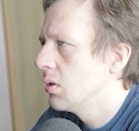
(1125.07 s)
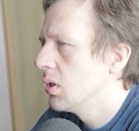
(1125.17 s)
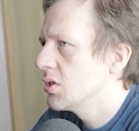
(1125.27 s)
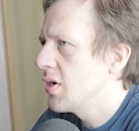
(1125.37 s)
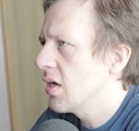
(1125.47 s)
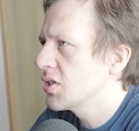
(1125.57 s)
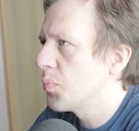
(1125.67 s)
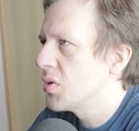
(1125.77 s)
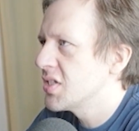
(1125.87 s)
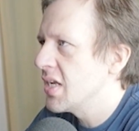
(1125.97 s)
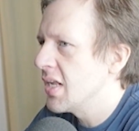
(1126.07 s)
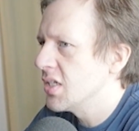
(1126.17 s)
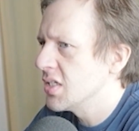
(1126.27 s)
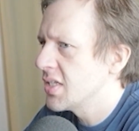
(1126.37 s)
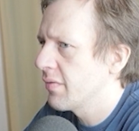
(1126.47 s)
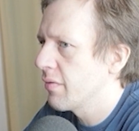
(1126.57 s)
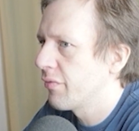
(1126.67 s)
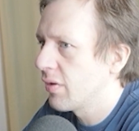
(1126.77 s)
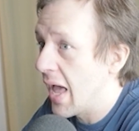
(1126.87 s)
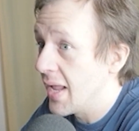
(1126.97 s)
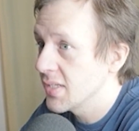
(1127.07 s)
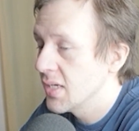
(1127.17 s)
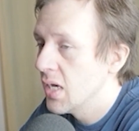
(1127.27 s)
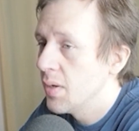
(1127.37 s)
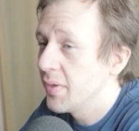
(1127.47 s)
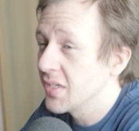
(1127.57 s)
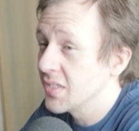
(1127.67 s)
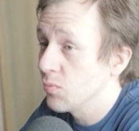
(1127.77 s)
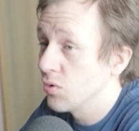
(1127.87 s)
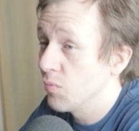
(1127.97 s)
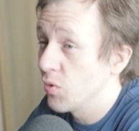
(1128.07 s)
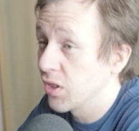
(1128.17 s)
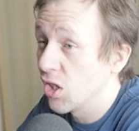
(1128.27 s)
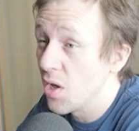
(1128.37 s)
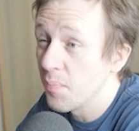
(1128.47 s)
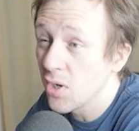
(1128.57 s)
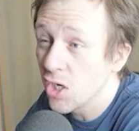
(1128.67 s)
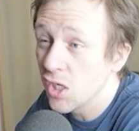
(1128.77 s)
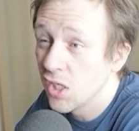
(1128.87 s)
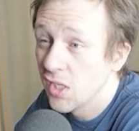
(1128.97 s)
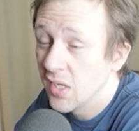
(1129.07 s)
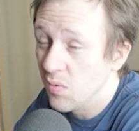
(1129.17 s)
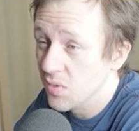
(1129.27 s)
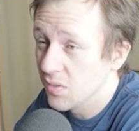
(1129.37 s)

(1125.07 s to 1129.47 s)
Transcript: So now it's a percentage instead of a flat. Because it was with lumber, it was